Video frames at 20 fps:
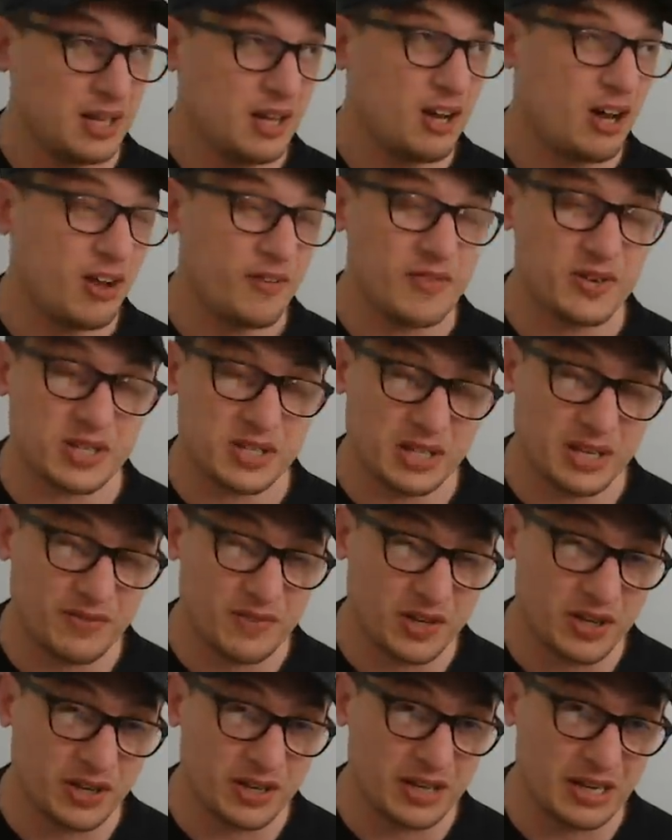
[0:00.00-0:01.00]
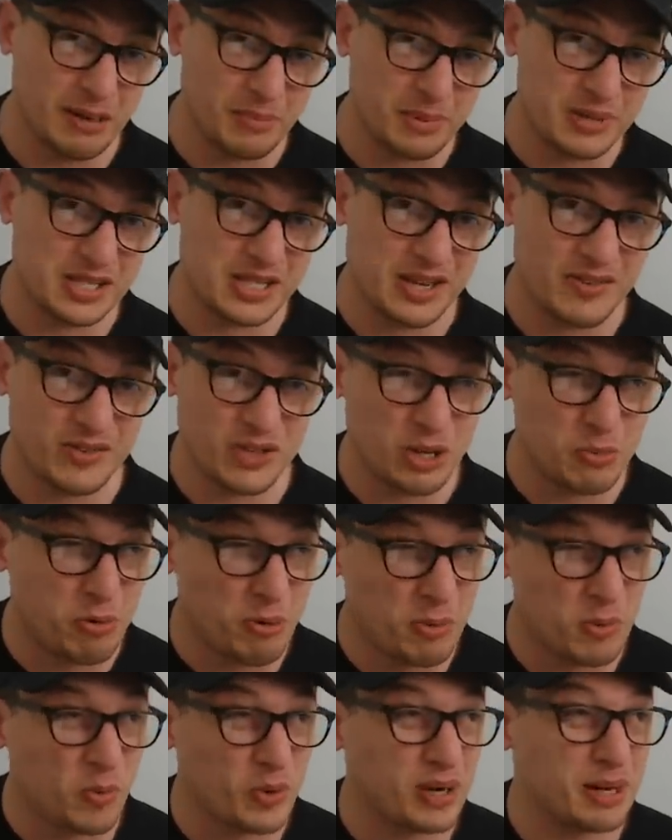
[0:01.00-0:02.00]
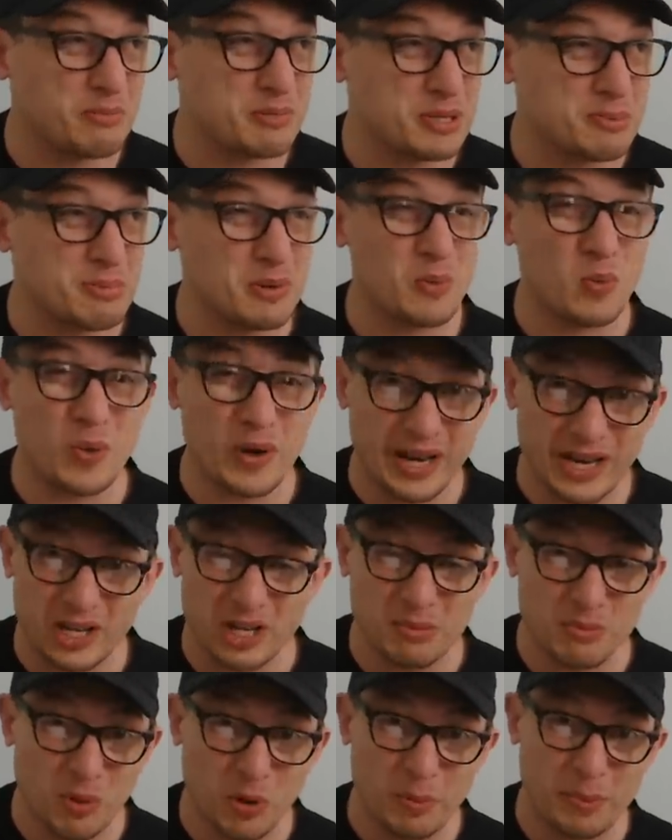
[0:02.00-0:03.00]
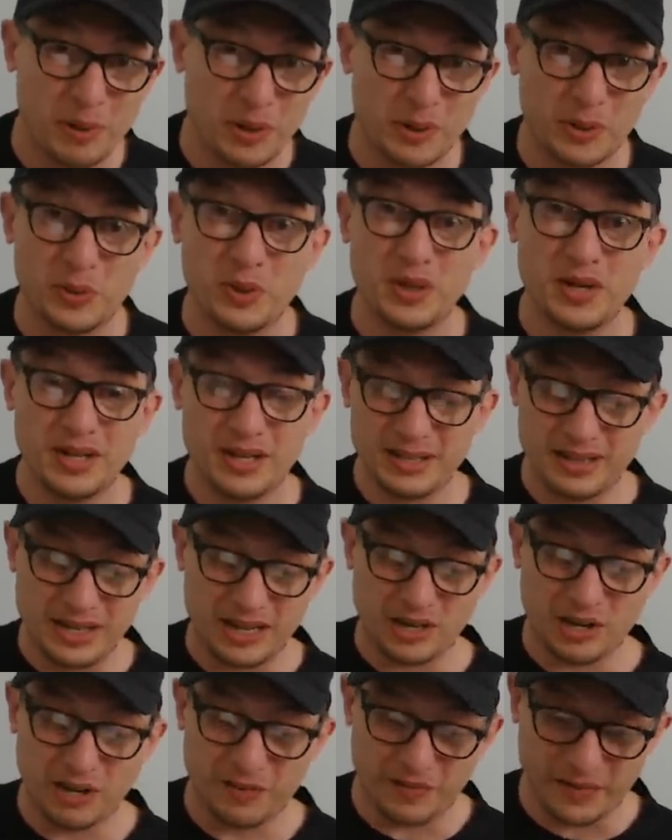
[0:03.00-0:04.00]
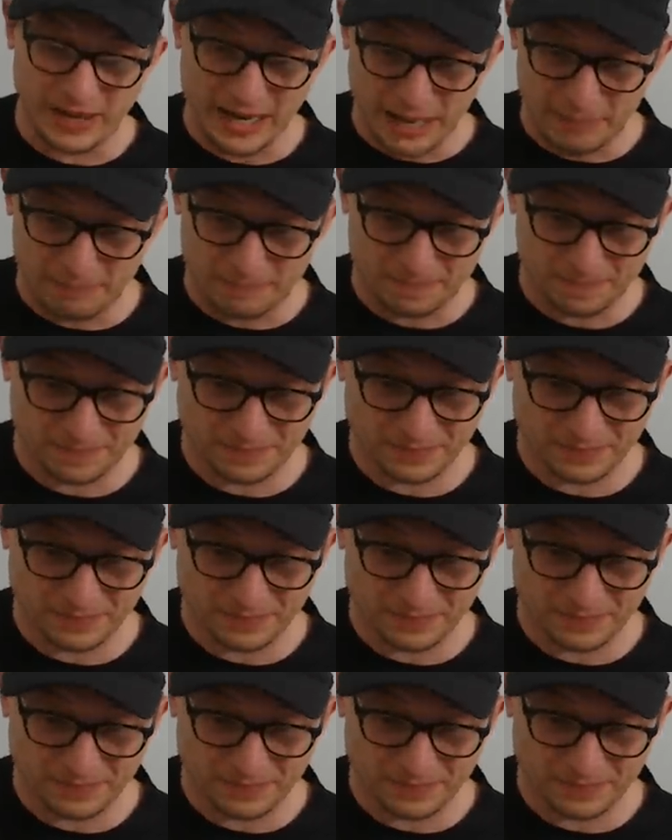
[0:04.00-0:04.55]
Obviously, if you've got your number 7, you probably want him to be winning you more pill than coughing up.